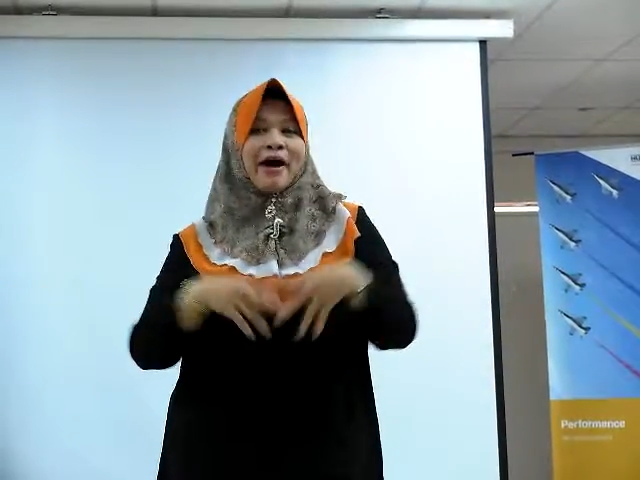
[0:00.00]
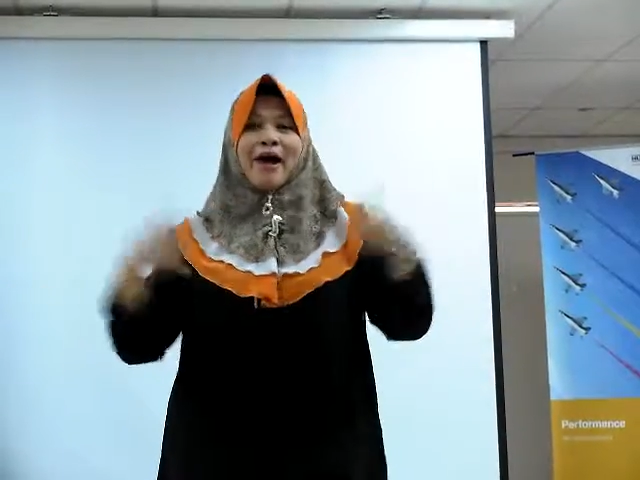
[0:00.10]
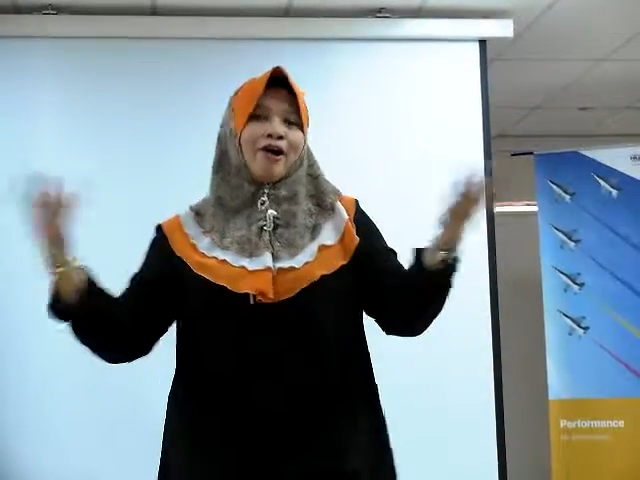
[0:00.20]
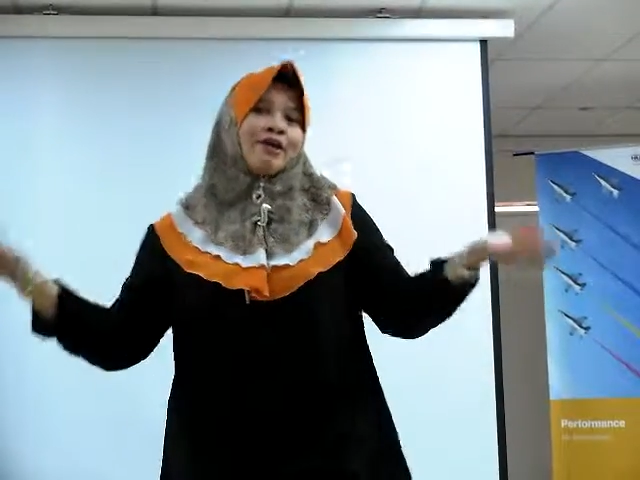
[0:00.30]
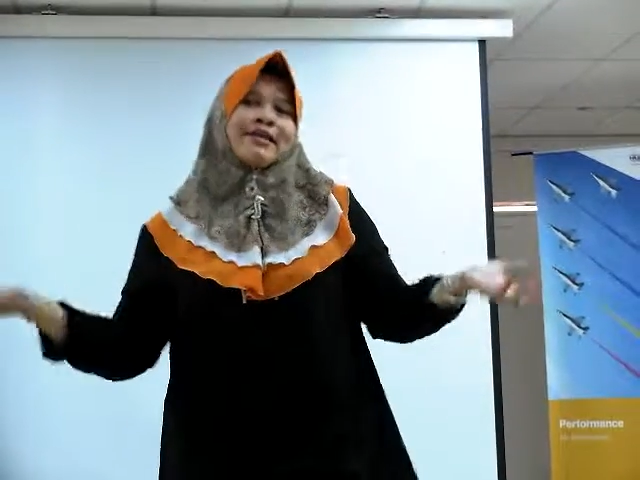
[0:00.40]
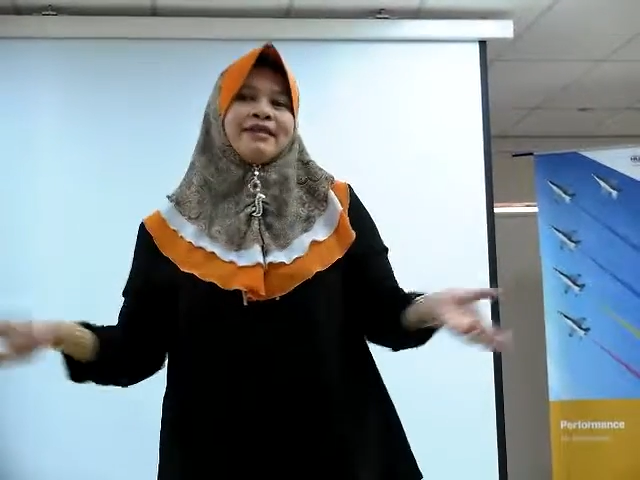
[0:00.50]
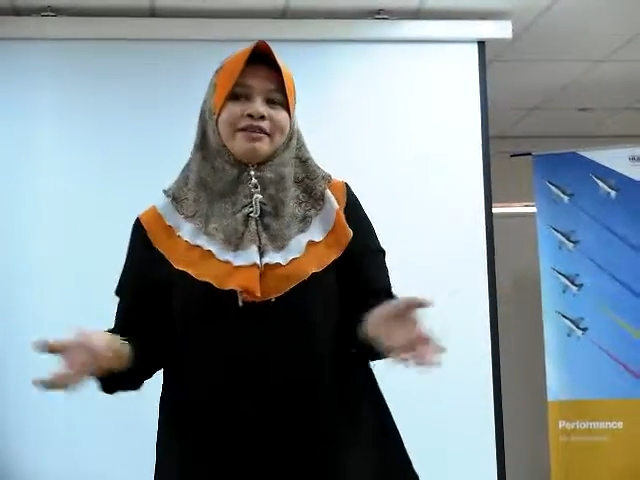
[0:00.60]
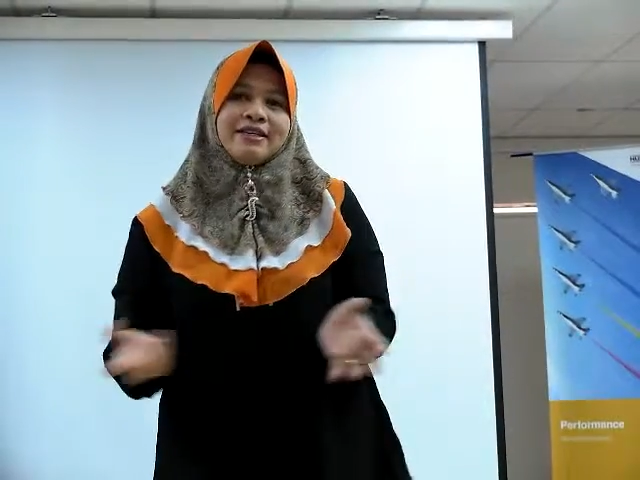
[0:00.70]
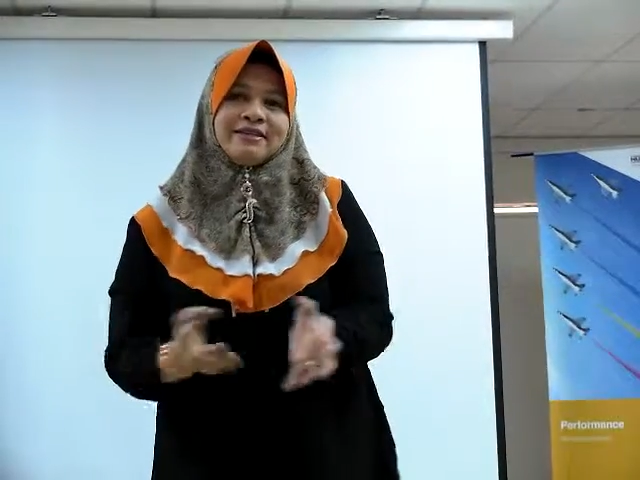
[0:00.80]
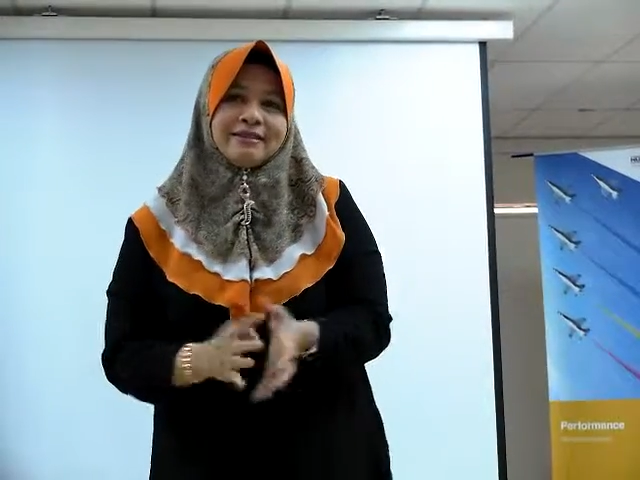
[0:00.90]
buy all
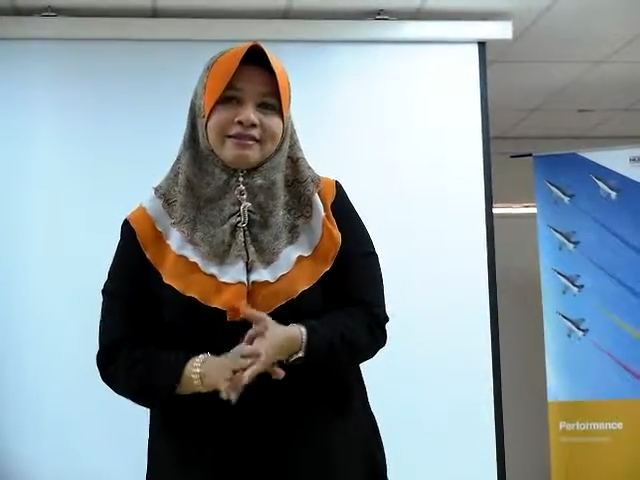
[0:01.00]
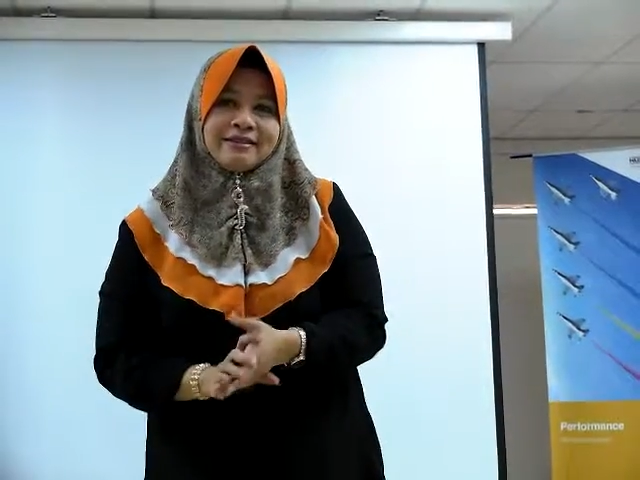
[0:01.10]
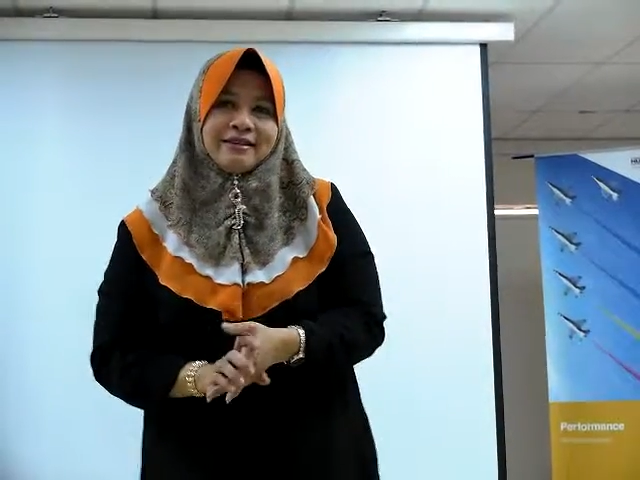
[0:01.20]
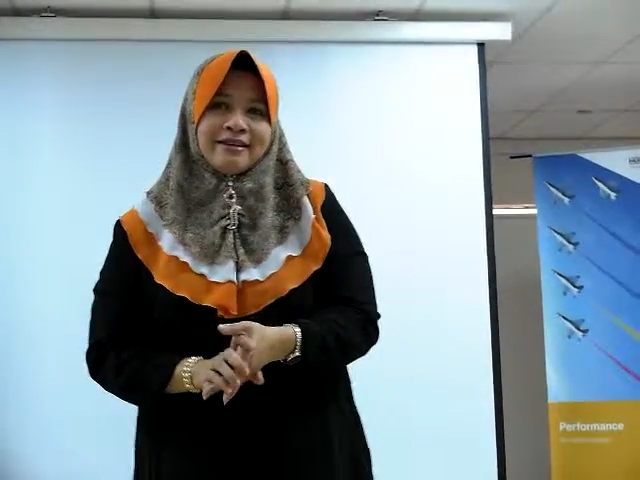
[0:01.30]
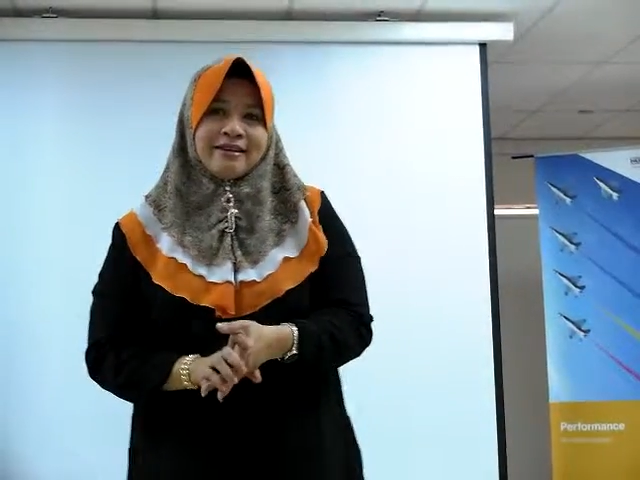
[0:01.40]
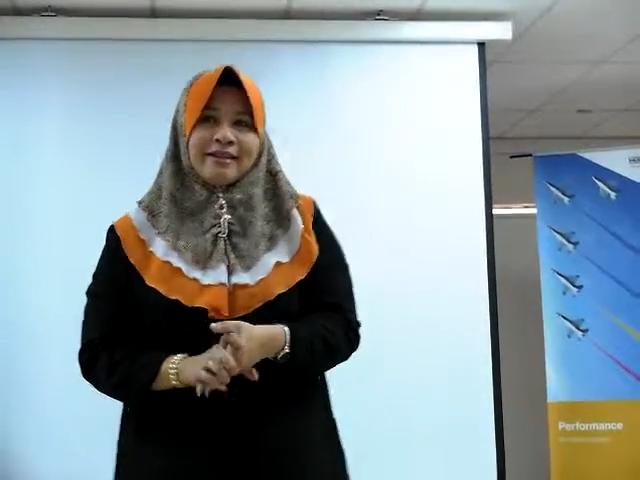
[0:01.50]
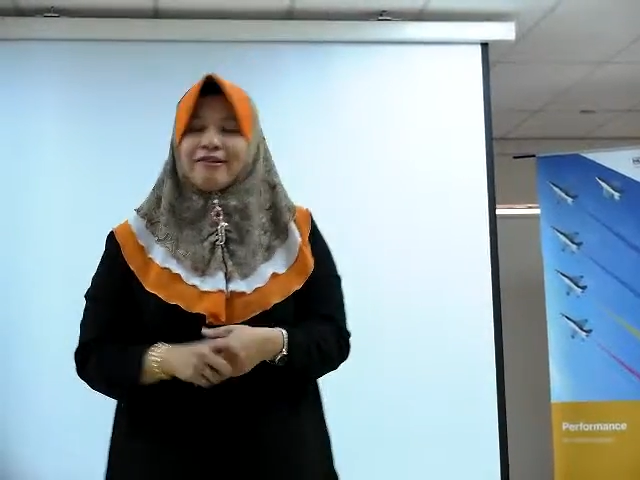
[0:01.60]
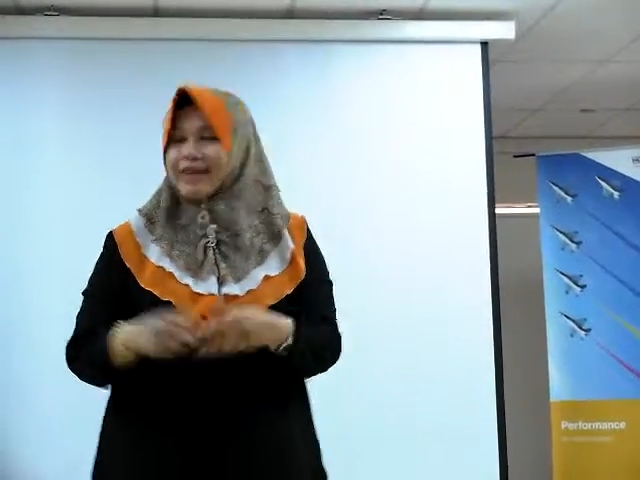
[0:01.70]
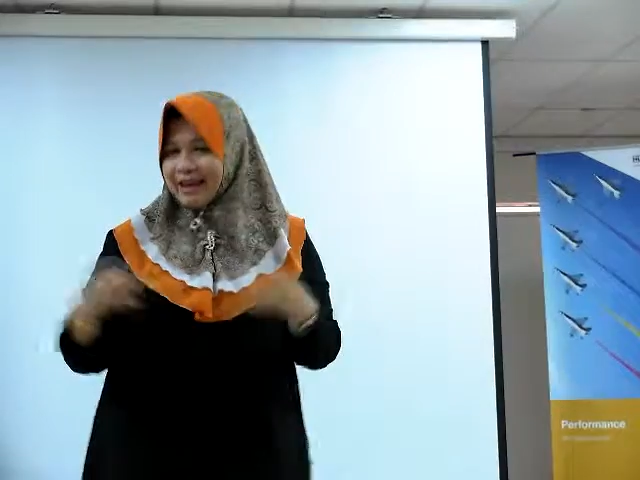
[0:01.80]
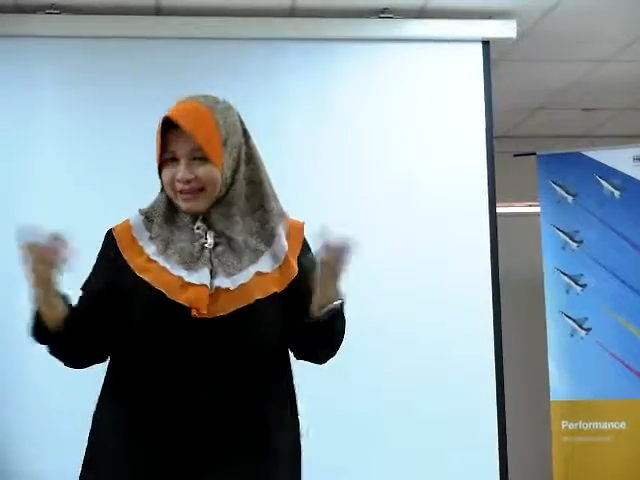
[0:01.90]
that rings.
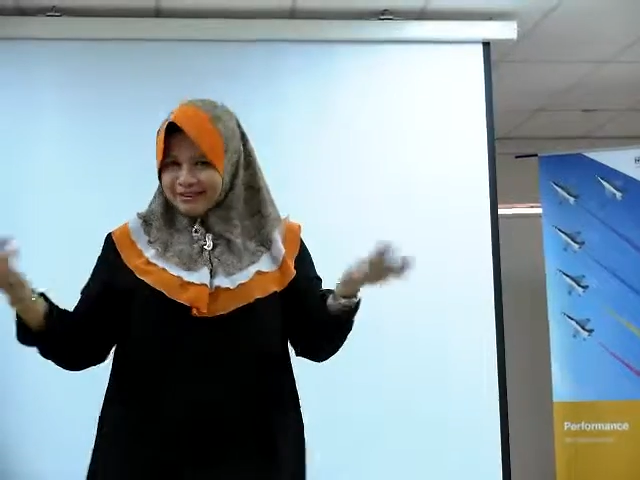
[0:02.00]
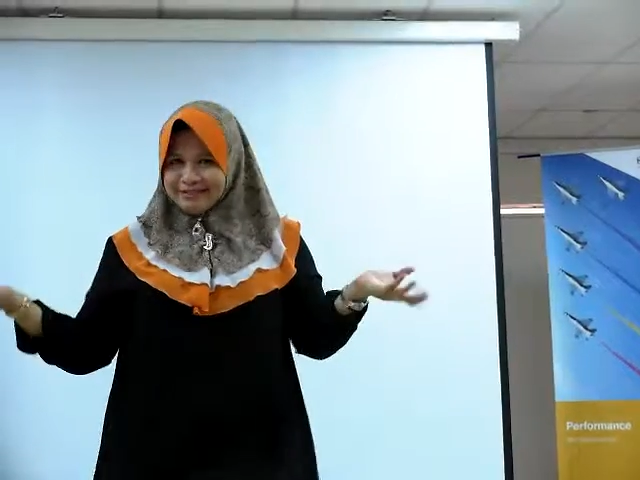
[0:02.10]
Okay,